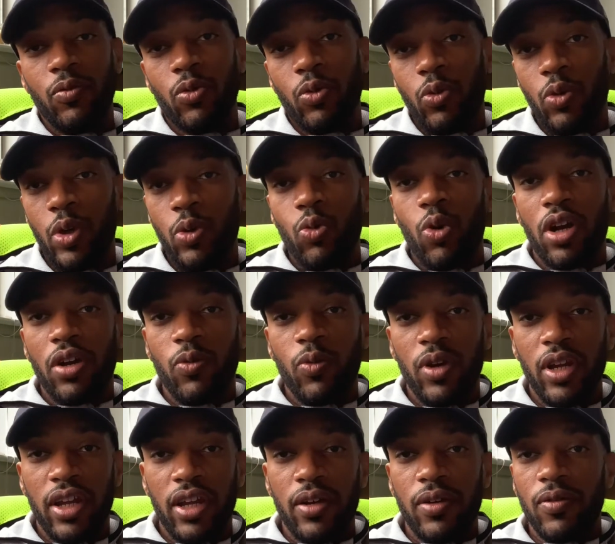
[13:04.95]
we want to
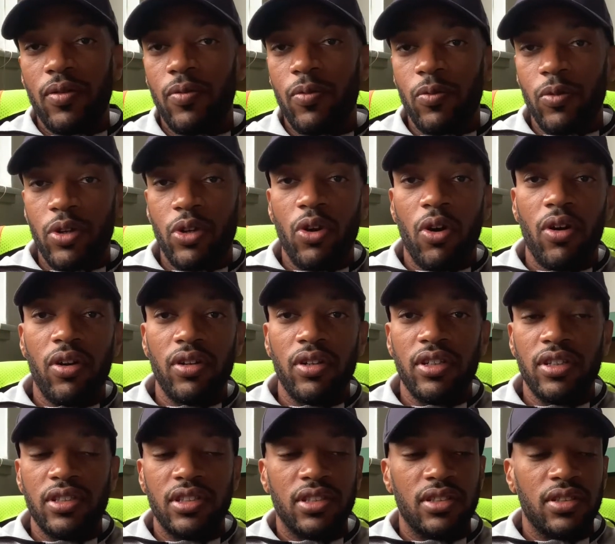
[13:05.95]
win
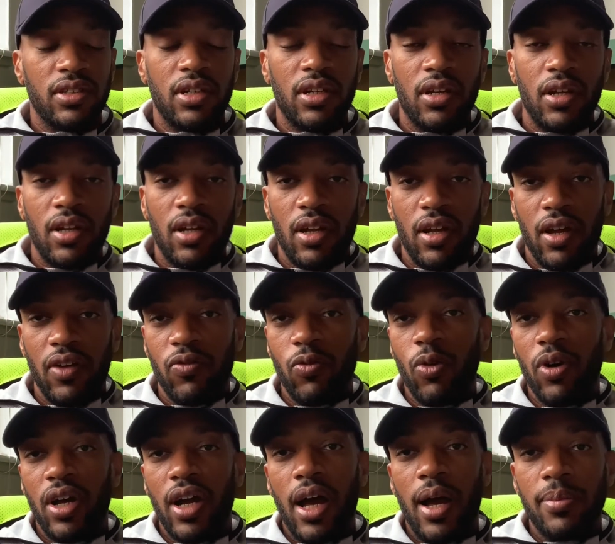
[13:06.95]
regardless of
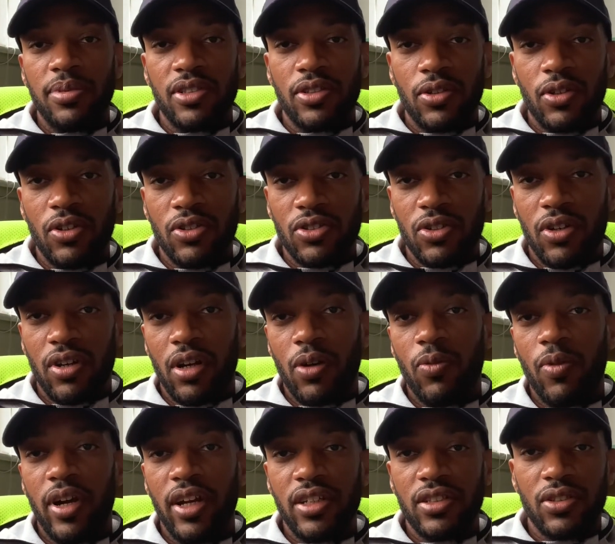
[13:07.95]
what obstacles are on our
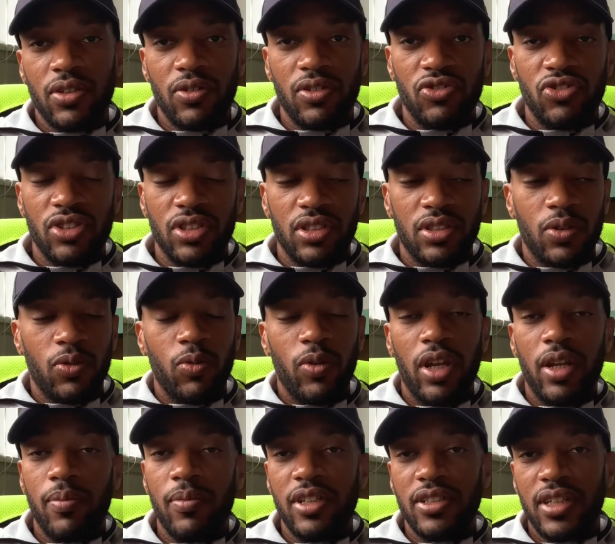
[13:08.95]
way. So it's just the
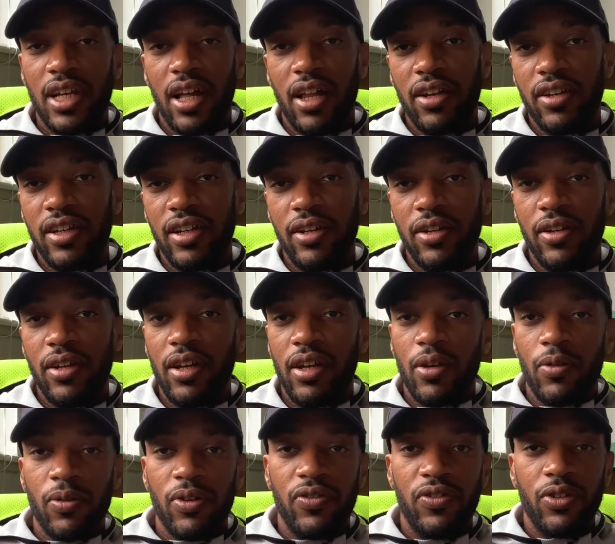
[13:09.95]
win mentality,
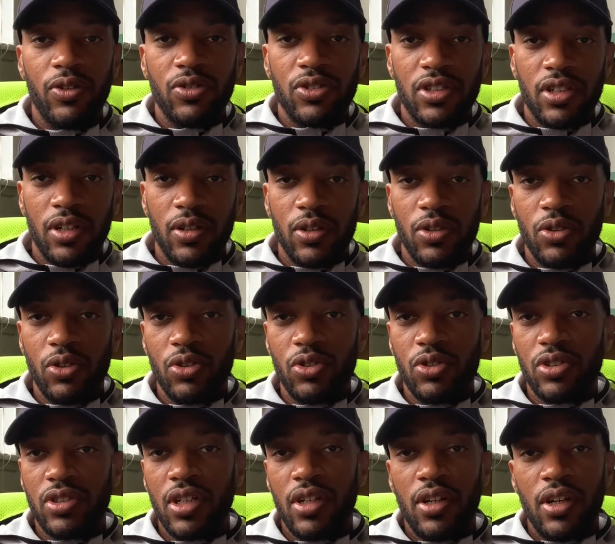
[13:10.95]
refusing to
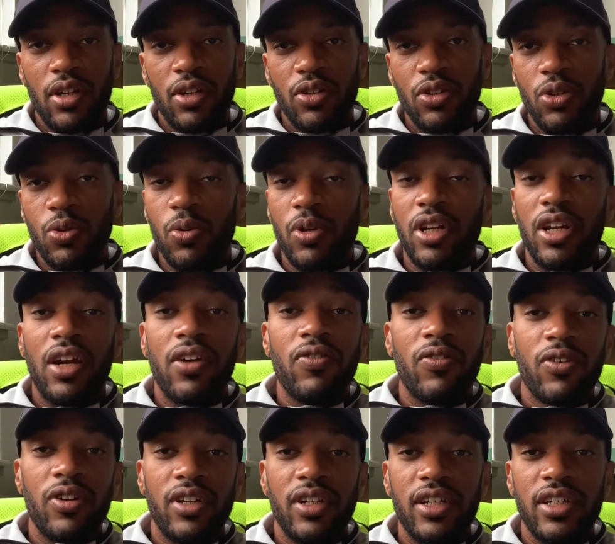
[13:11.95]
lose. Do
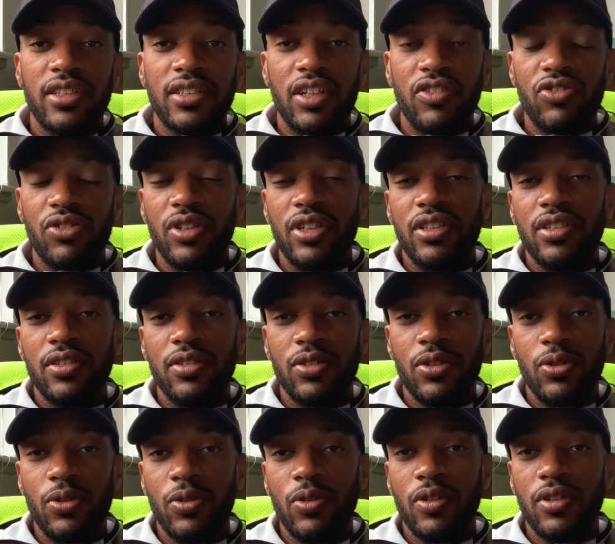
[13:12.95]
whatever it is that you need
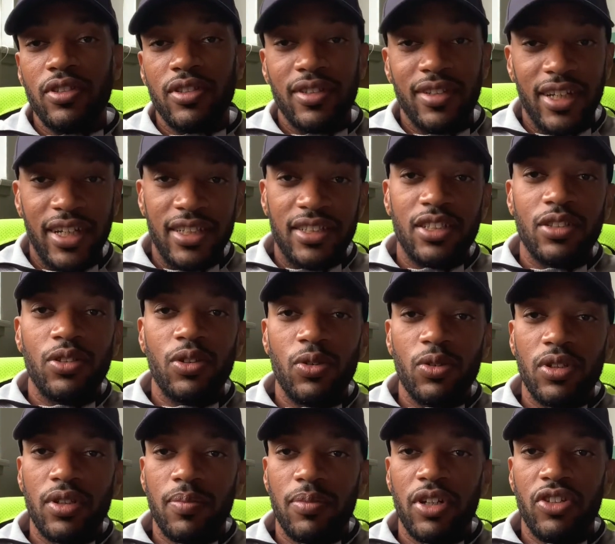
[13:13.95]
to do
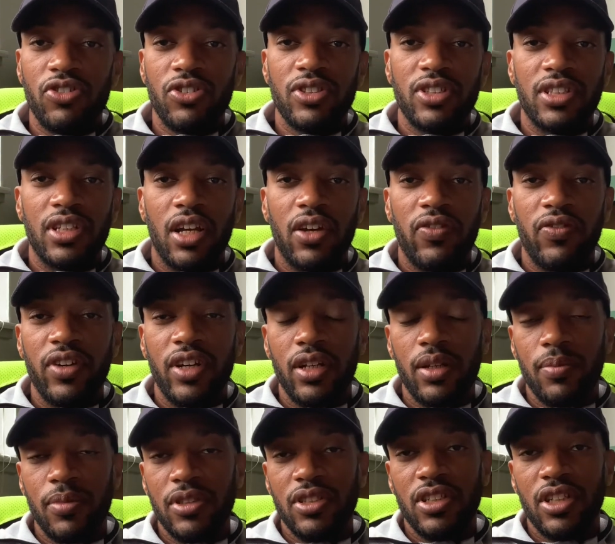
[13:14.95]
to put yourself in a
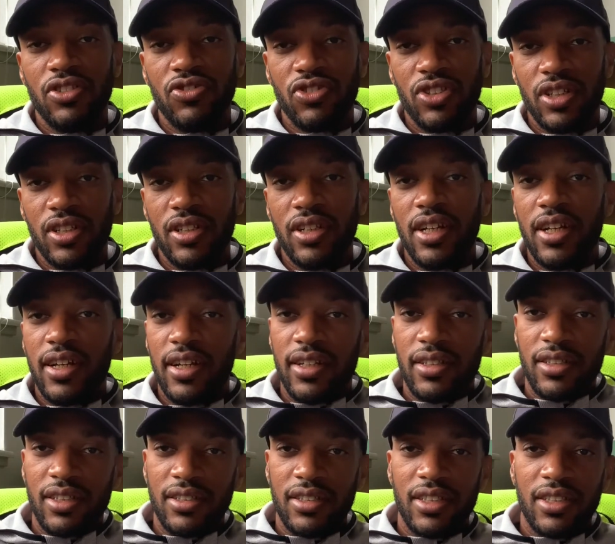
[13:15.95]
position
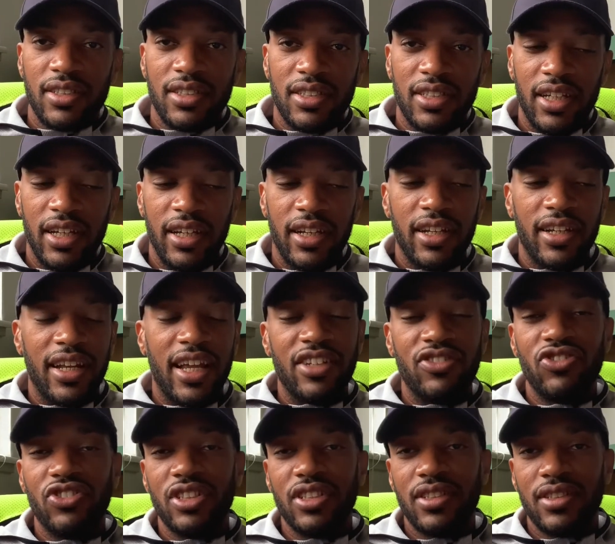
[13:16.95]
to succeed, and that's
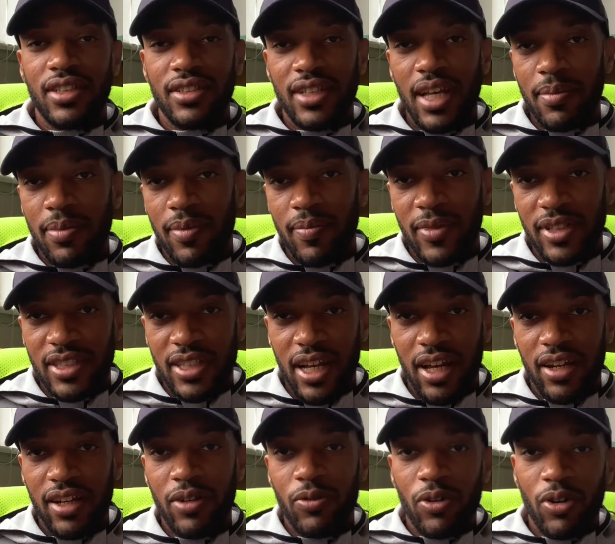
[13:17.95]
just the type of
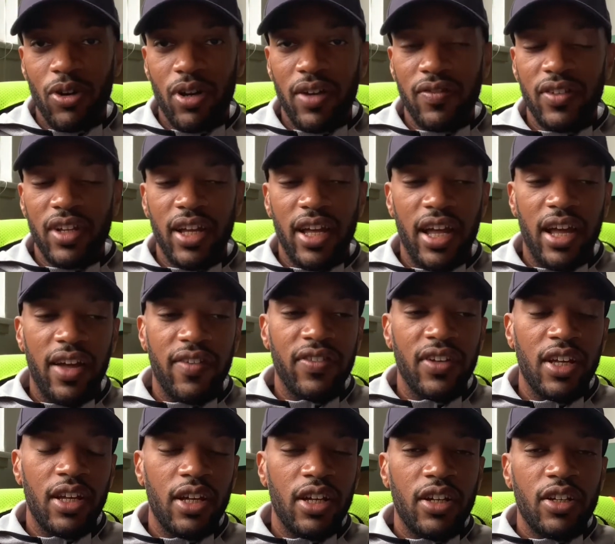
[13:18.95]
mentality we're going to have.
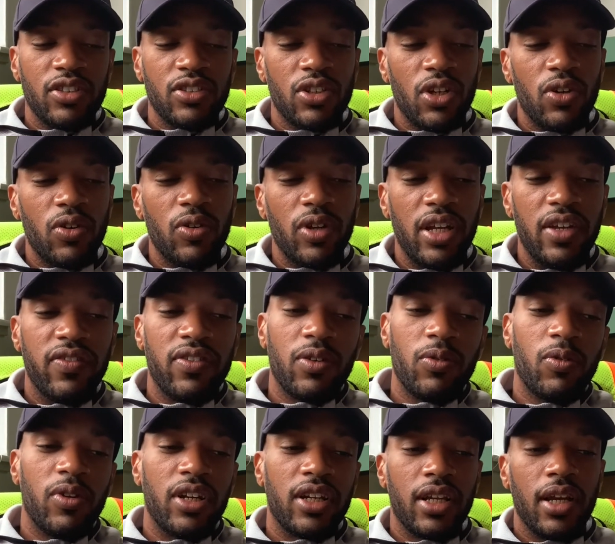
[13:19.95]
So even
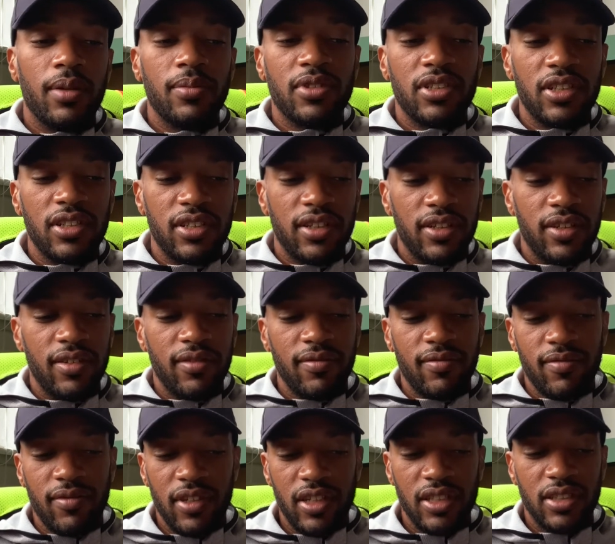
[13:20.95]
when it comes to
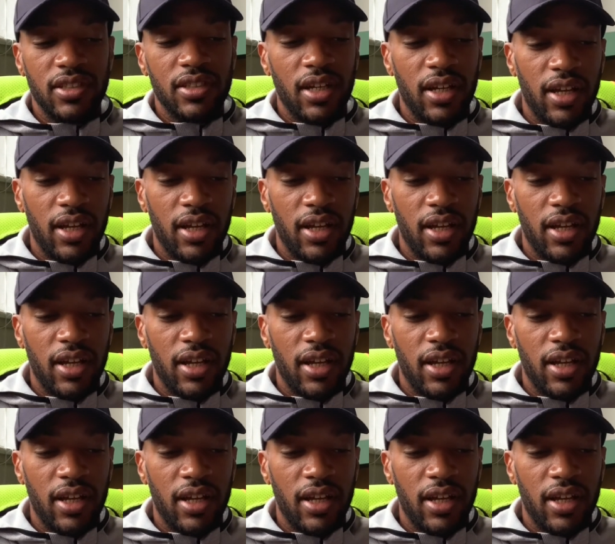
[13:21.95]
this